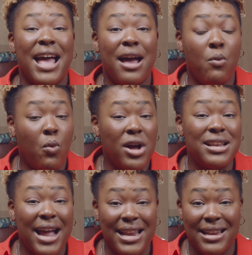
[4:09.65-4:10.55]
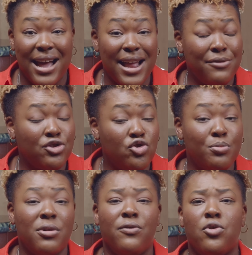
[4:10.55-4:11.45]
at 1.99,
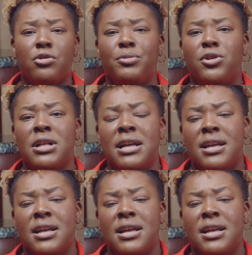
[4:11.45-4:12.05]
super affordable.